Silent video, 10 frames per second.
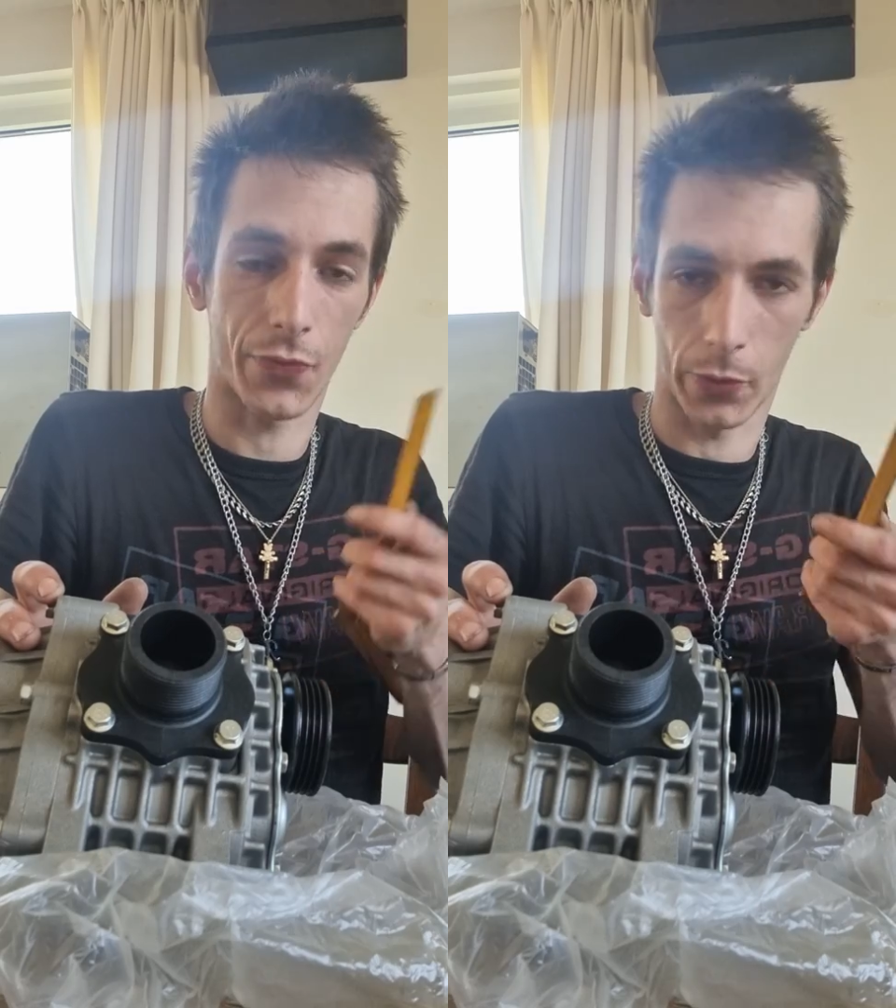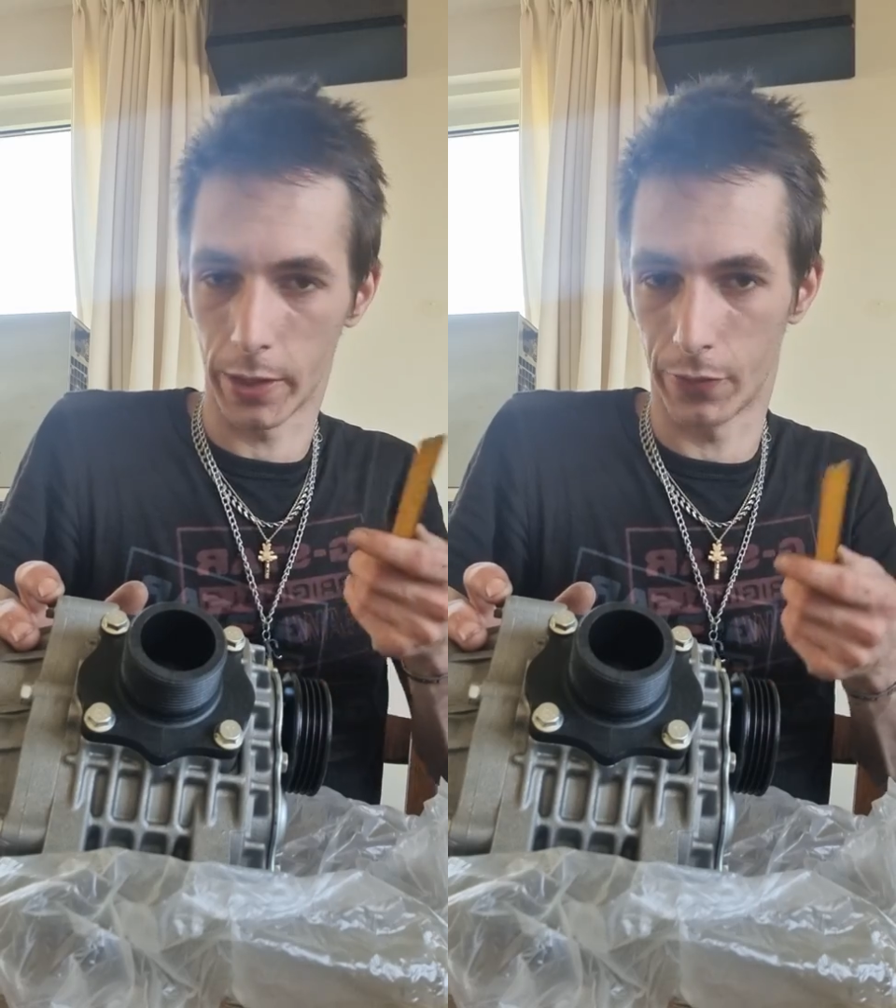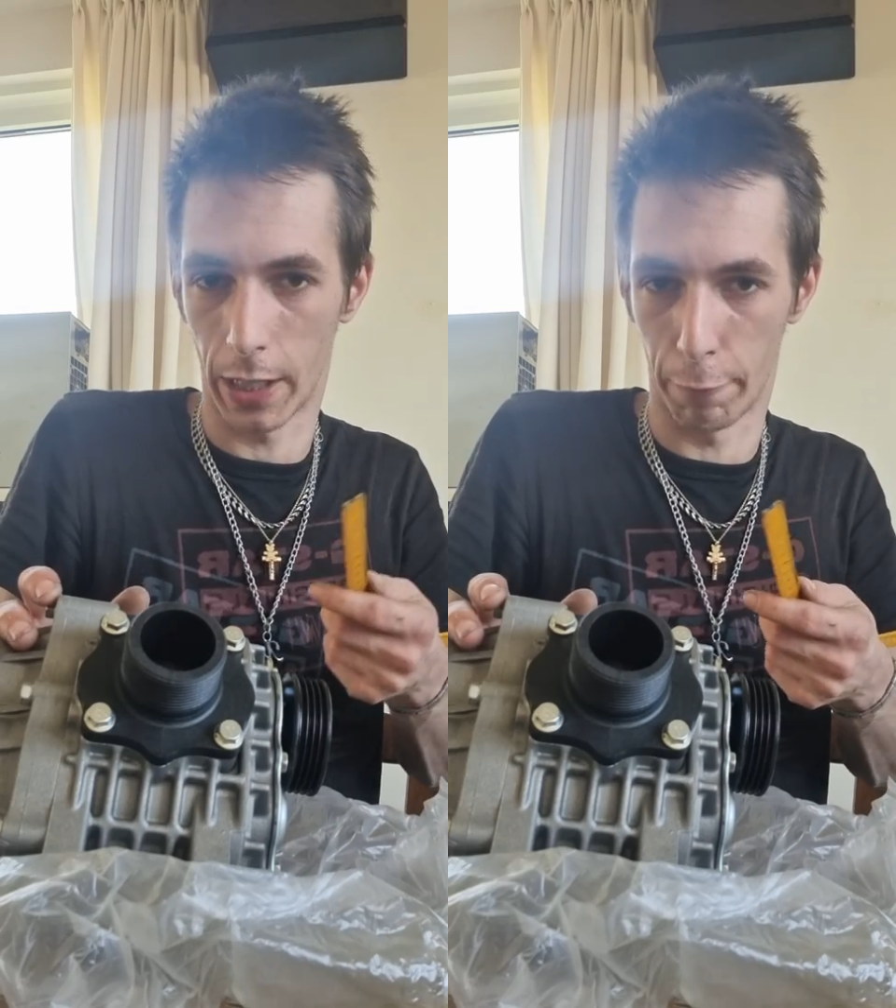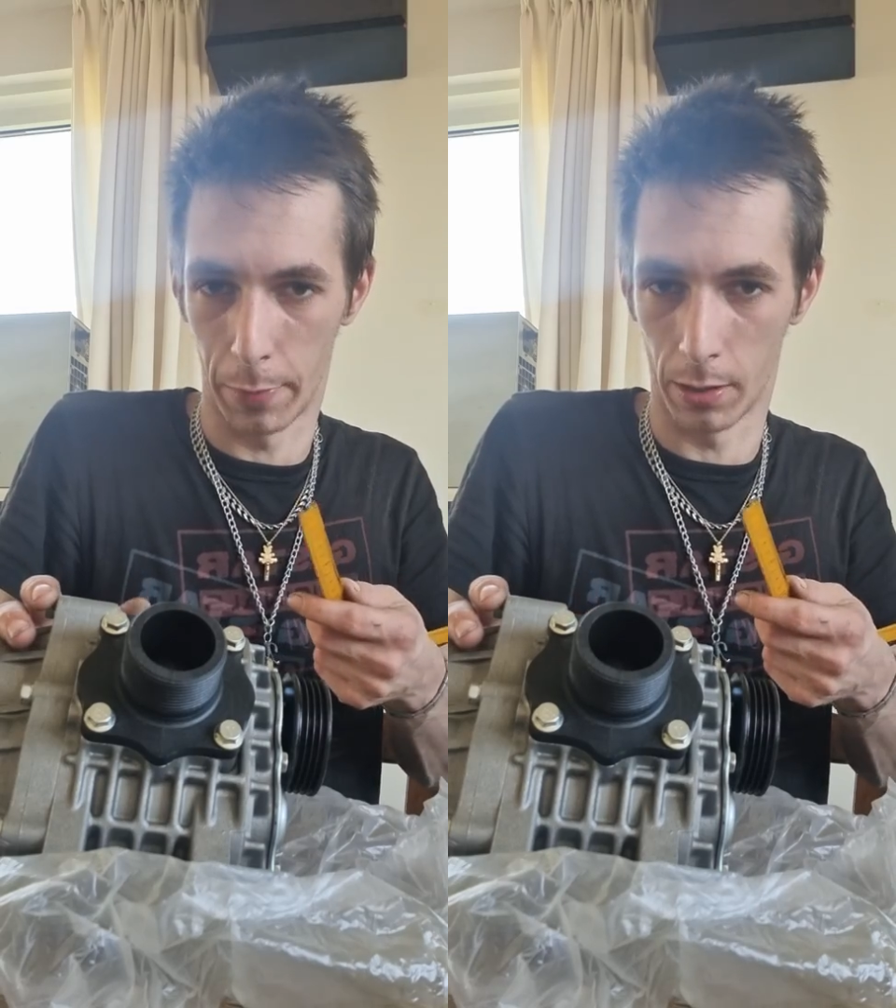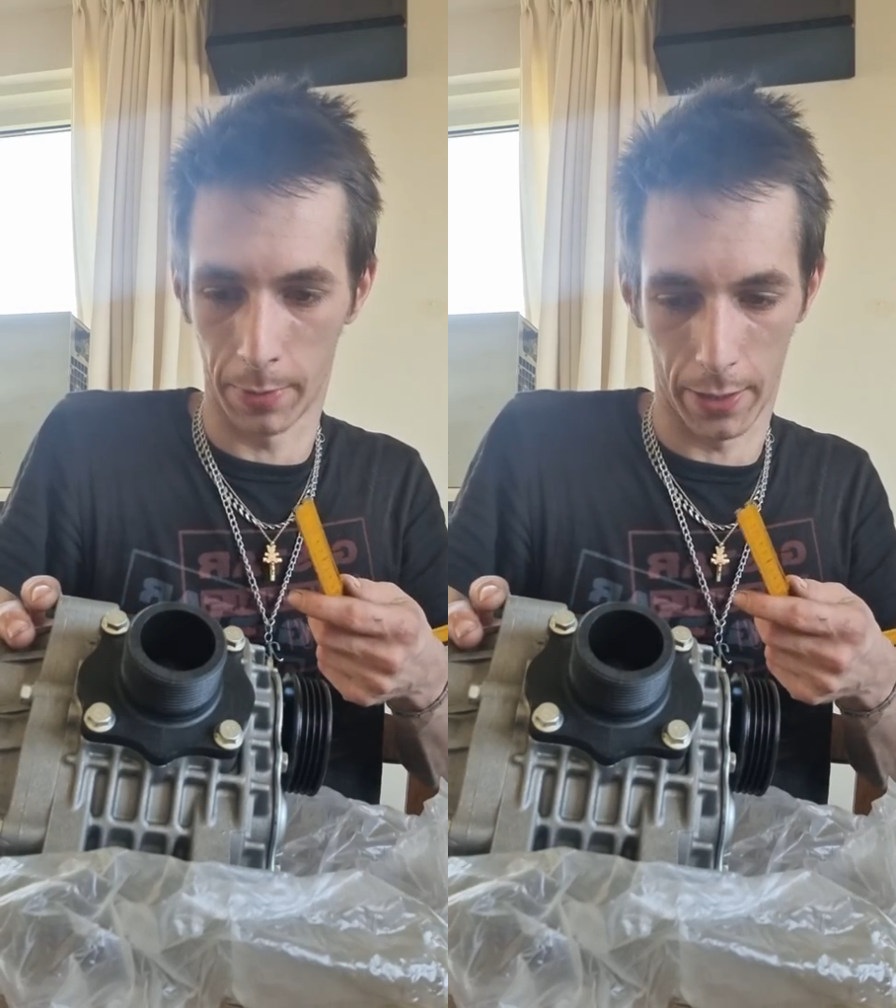45
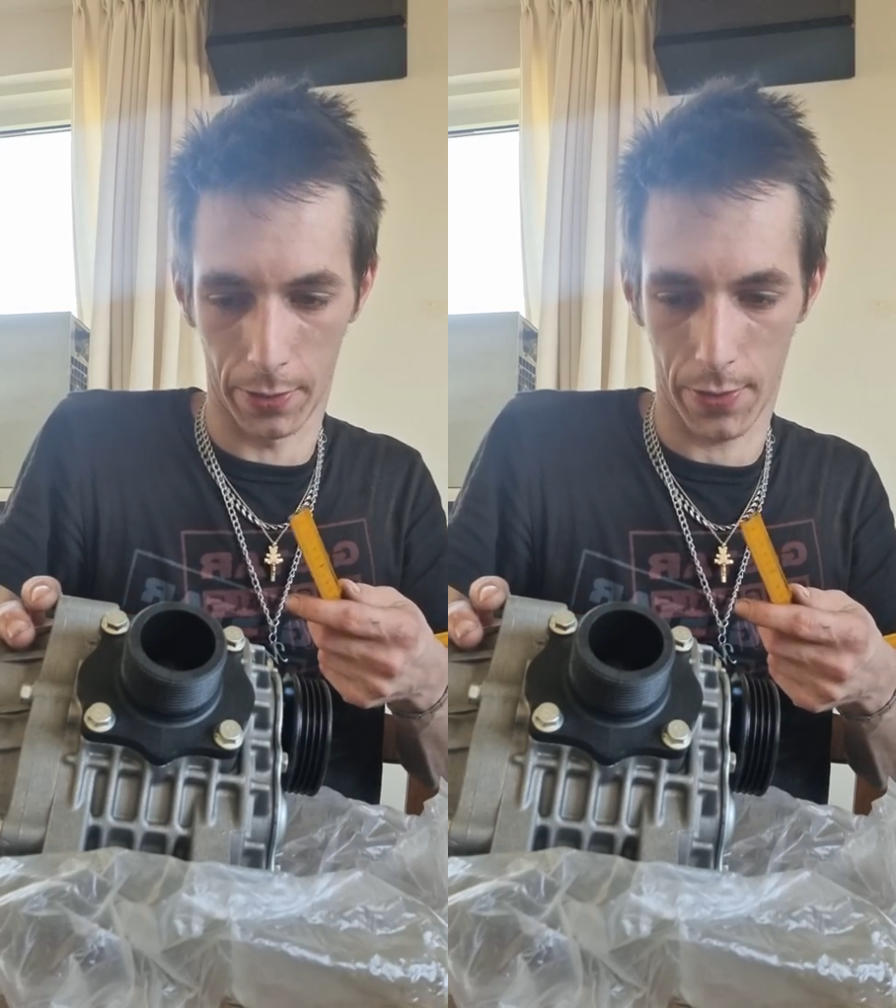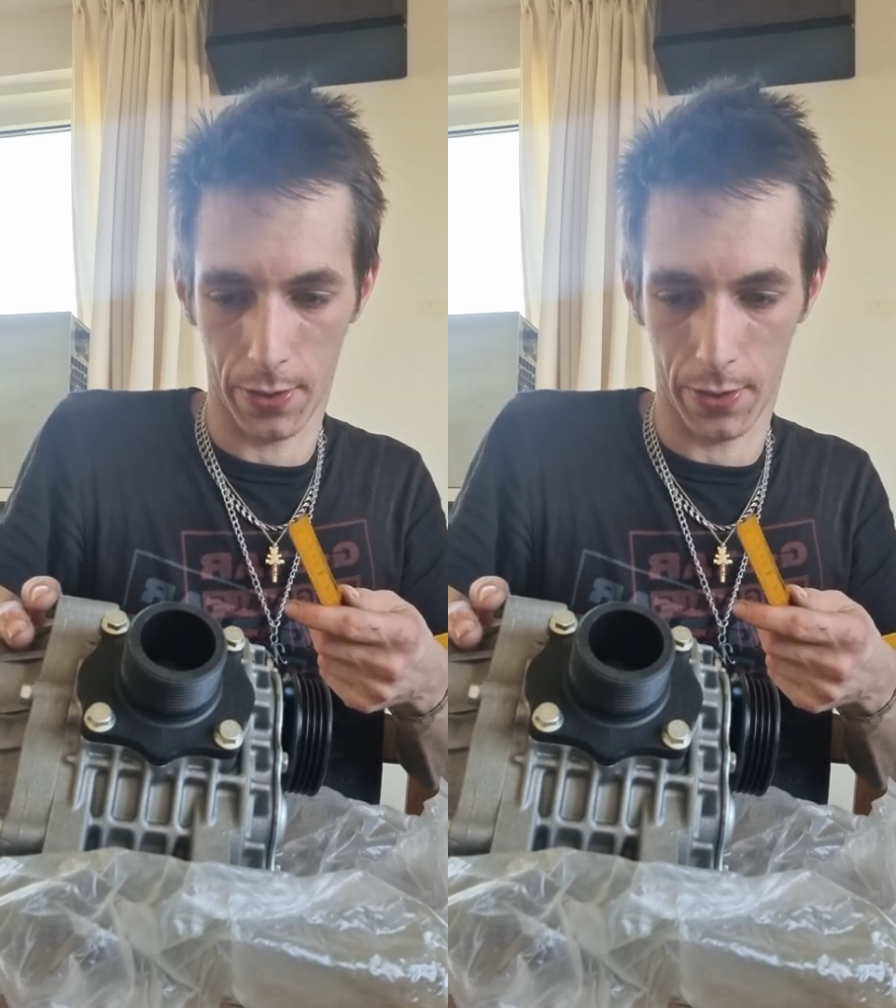millimeters.